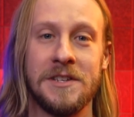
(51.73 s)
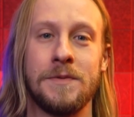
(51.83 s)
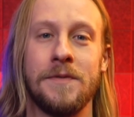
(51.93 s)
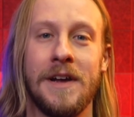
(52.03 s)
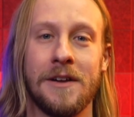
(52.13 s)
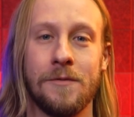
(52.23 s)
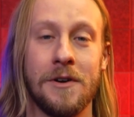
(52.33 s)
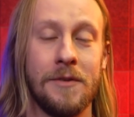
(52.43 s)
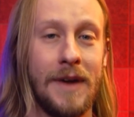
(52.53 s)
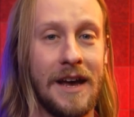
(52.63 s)
this prophetic
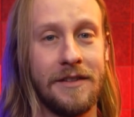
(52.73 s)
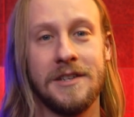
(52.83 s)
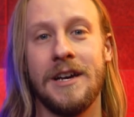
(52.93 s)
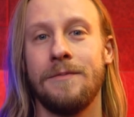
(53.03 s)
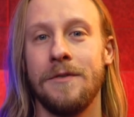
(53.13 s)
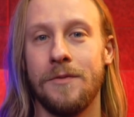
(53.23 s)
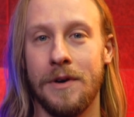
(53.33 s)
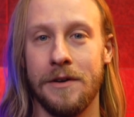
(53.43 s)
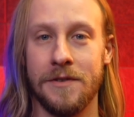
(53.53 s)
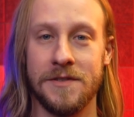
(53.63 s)
word in Matthew chapter
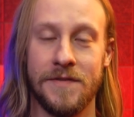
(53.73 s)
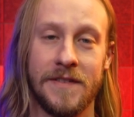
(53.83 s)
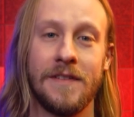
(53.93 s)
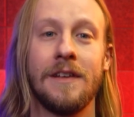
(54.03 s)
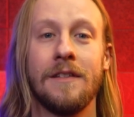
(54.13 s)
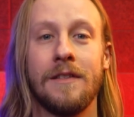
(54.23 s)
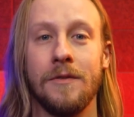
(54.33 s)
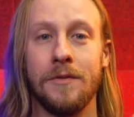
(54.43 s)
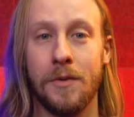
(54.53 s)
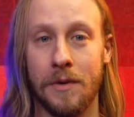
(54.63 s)
12, verse 15
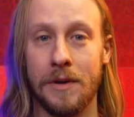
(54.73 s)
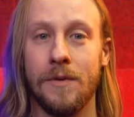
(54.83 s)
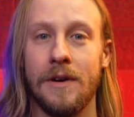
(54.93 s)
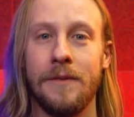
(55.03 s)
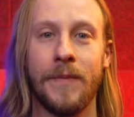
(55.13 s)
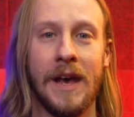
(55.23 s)
through 21.